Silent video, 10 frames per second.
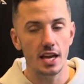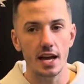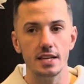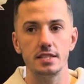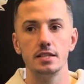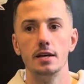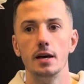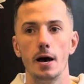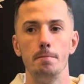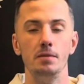yes.
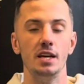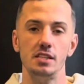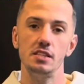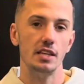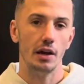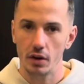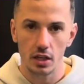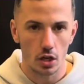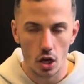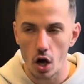Necessary,
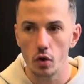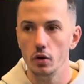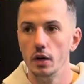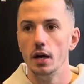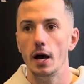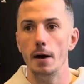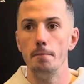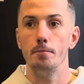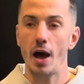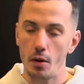no.
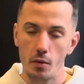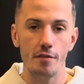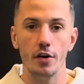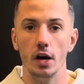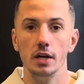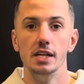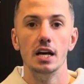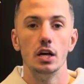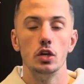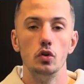However,
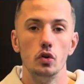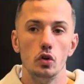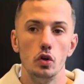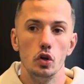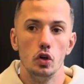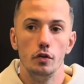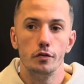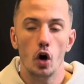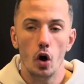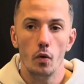you've
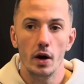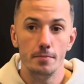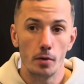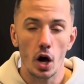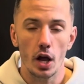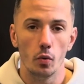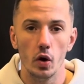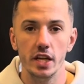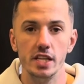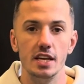got to admire
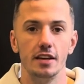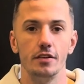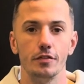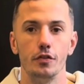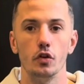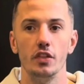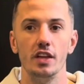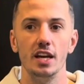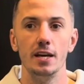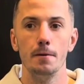what he did for
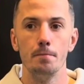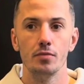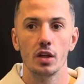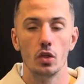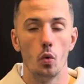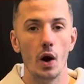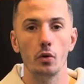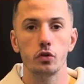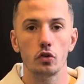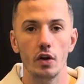the
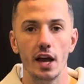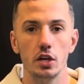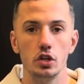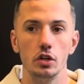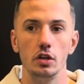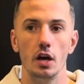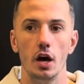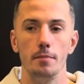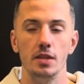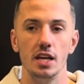wealth creation,
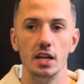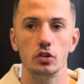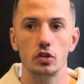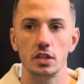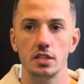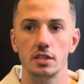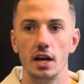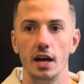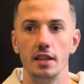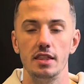the interest
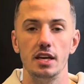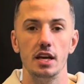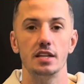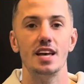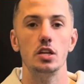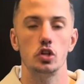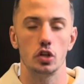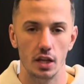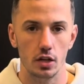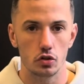and the
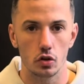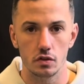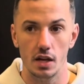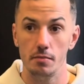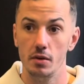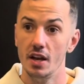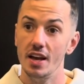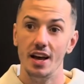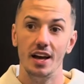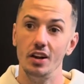attention that it drew to him.
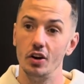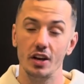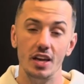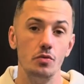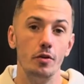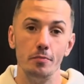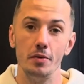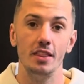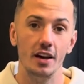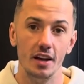And look, he wouldn't
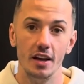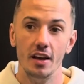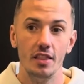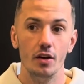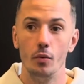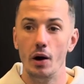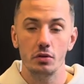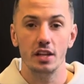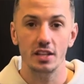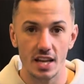be the
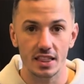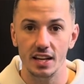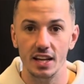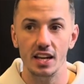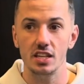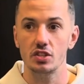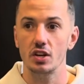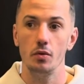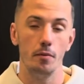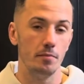wealthiest athlete in history.
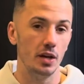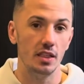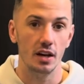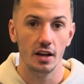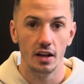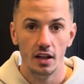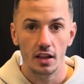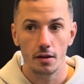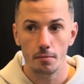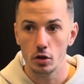He wouldn't be the
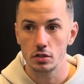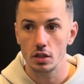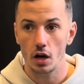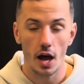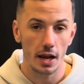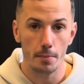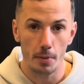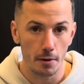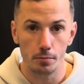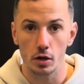most highly
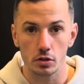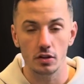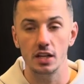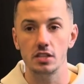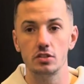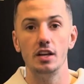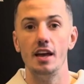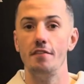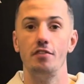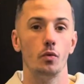paid boxer in history
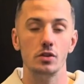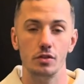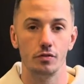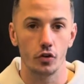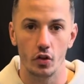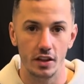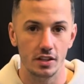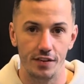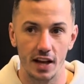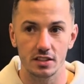if it wasn't for all of these
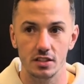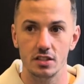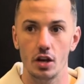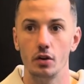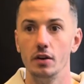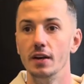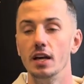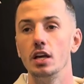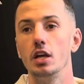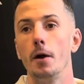factors. So,
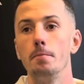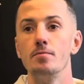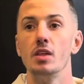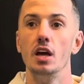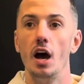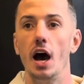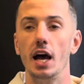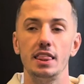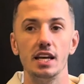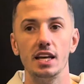you know, I
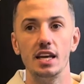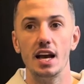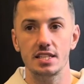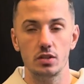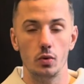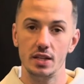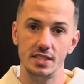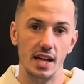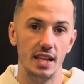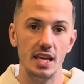think he has to
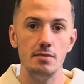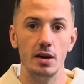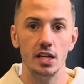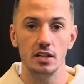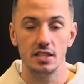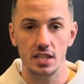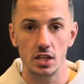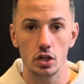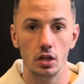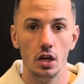understand that he made a
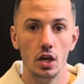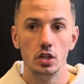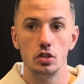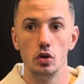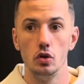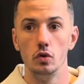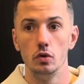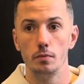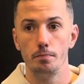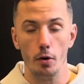decision to
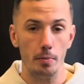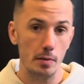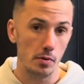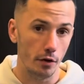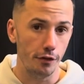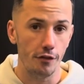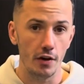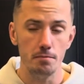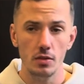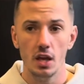put people off of
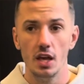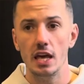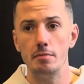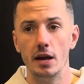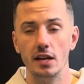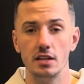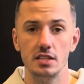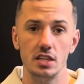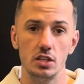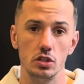him. He made a
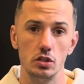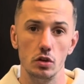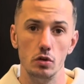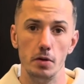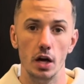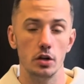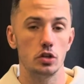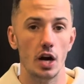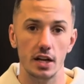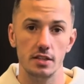decision to be
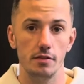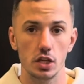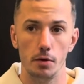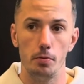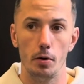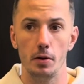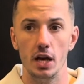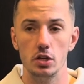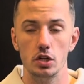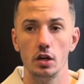unattractive to the
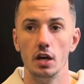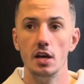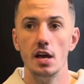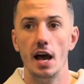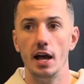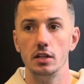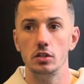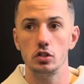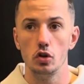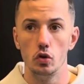population
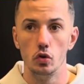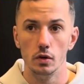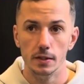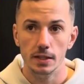and to